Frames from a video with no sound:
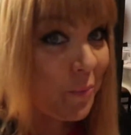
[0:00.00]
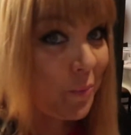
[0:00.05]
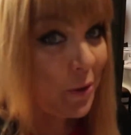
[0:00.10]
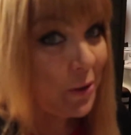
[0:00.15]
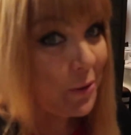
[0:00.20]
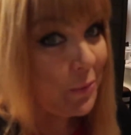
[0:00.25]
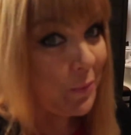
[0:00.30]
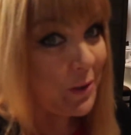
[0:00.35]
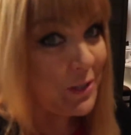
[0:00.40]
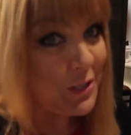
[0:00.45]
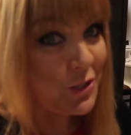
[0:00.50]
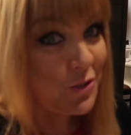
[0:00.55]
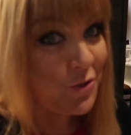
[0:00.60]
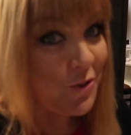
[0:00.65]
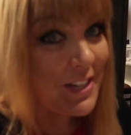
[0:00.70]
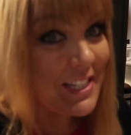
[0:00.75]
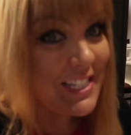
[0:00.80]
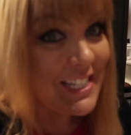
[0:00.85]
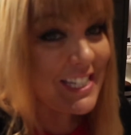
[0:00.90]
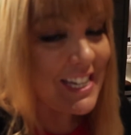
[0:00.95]
We're in West
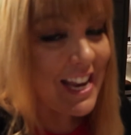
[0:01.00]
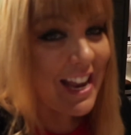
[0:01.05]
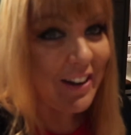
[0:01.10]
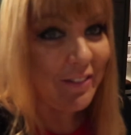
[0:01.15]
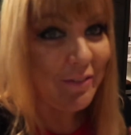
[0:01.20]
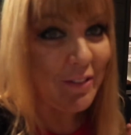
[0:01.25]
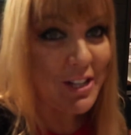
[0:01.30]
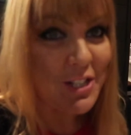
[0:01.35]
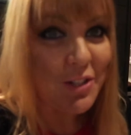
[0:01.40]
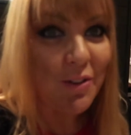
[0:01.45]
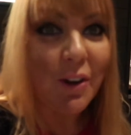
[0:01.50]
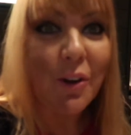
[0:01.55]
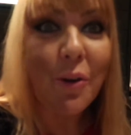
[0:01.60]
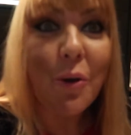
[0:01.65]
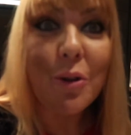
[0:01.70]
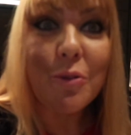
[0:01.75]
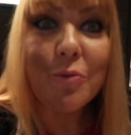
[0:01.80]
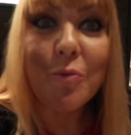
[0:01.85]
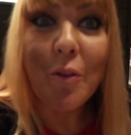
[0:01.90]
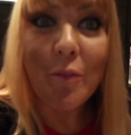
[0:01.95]
Trenton at a restaurant
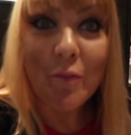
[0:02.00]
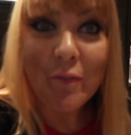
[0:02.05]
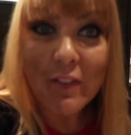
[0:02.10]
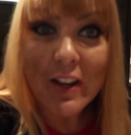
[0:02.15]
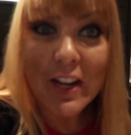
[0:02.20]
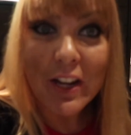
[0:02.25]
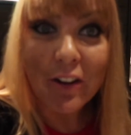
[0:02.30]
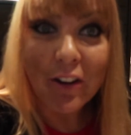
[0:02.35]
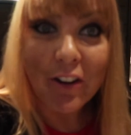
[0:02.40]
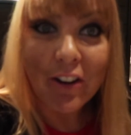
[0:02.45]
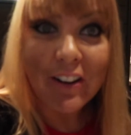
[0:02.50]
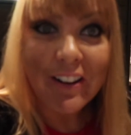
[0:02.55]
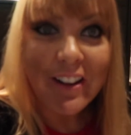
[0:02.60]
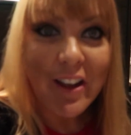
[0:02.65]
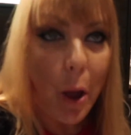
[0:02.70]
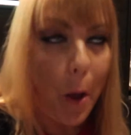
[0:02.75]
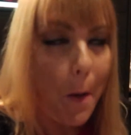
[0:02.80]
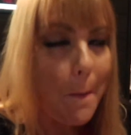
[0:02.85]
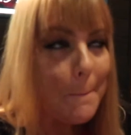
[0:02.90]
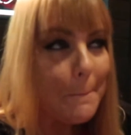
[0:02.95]
called Revere.
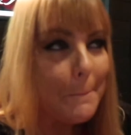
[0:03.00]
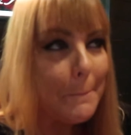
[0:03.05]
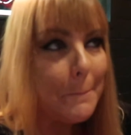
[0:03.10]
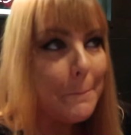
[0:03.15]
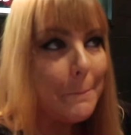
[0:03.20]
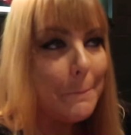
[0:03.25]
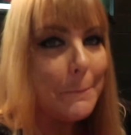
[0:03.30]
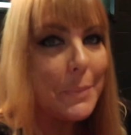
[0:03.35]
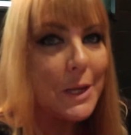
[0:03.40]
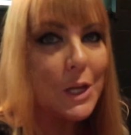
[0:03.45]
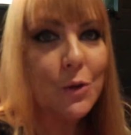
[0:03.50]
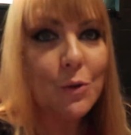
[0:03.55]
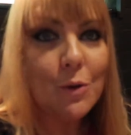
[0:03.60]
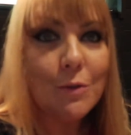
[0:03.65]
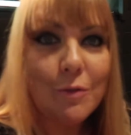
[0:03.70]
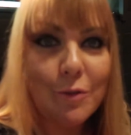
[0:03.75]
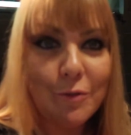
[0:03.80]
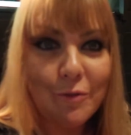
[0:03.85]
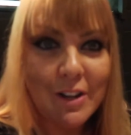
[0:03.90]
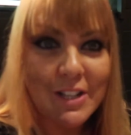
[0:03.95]

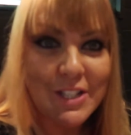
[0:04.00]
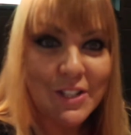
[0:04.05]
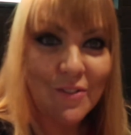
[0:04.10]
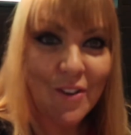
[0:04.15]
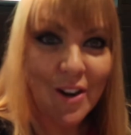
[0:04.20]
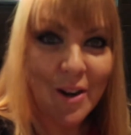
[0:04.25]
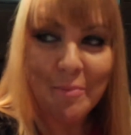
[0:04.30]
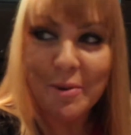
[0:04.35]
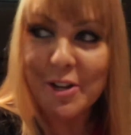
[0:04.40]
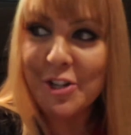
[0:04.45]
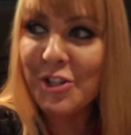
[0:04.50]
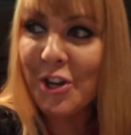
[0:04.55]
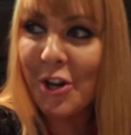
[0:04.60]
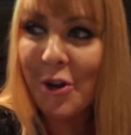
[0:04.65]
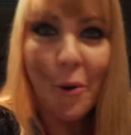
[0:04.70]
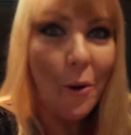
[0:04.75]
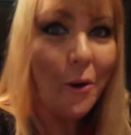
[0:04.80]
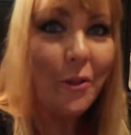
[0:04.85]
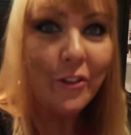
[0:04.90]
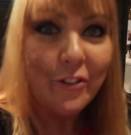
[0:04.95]
Beautiful restaurant. I'm going to show
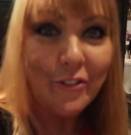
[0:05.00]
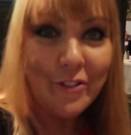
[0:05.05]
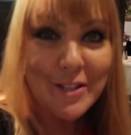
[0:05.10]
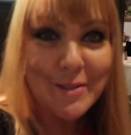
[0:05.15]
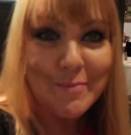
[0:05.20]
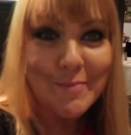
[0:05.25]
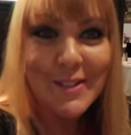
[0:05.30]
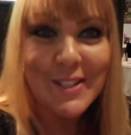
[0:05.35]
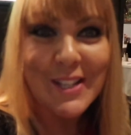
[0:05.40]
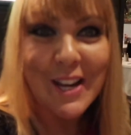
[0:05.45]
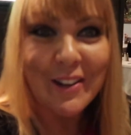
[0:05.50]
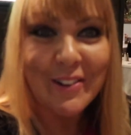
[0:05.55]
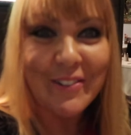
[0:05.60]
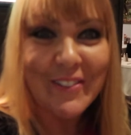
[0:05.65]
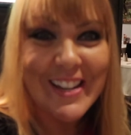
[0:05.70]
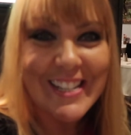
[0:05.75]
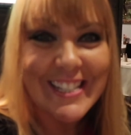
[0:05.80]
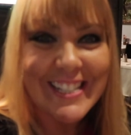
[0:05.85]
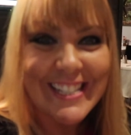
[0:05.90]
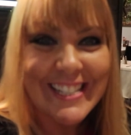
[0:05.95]
you all the Christmas
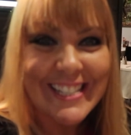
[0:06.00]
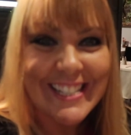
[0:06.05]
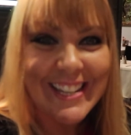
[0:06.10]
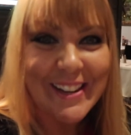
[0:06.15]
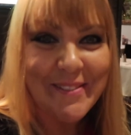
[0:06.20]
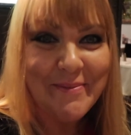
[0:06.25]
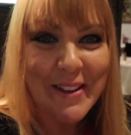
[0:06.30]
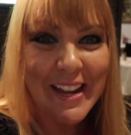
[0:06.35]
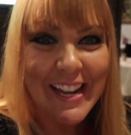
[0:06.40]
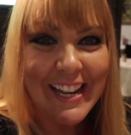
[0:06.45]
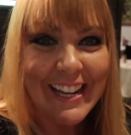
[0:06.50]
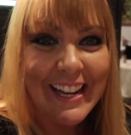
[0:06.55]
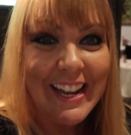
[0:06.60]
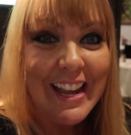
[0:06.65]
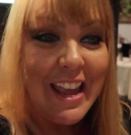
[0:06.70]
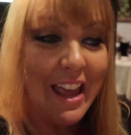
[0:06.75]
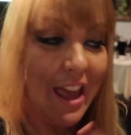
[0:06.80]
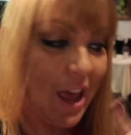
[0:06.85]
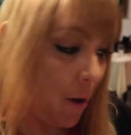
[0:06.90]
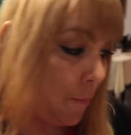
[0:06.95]
decorations in a bit,
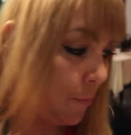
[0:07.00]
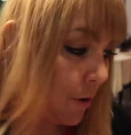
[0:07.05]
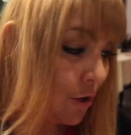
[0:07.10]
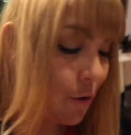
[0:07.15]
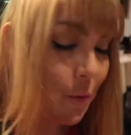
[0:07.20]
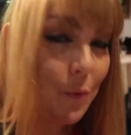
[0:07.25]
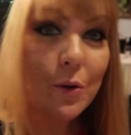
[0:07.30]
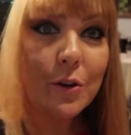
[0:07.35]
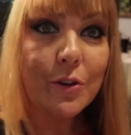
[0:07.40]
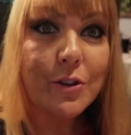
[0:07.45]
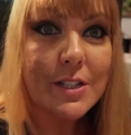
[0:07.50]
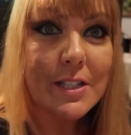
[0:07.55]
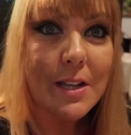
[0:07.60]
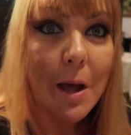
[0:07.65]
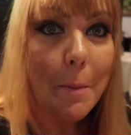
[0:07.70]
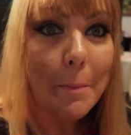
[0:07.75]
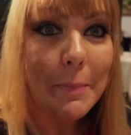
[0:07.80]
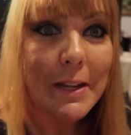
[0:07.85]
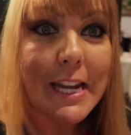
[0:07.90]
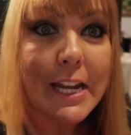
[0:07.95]
and we're going to order
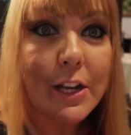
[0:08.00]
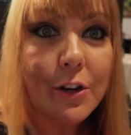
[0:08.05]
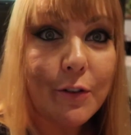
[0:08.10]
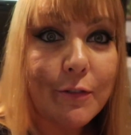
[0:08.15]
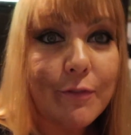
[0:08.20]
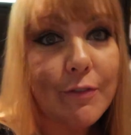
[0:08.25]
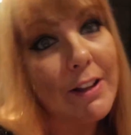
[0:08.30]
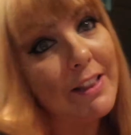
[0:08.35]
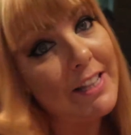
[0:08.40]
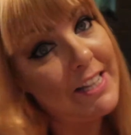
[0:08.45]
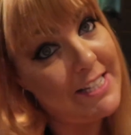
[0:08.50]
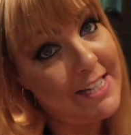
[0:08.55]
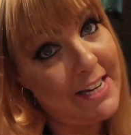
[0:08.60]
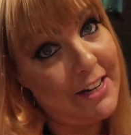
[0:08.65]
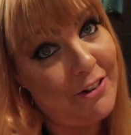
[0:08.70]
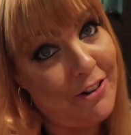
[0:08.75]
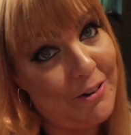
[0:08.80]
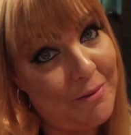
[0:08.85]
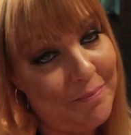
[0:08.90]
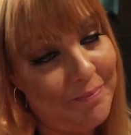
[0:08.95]
some keto-friendly
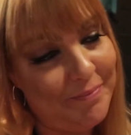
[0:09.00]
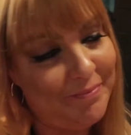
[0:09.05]
dinner.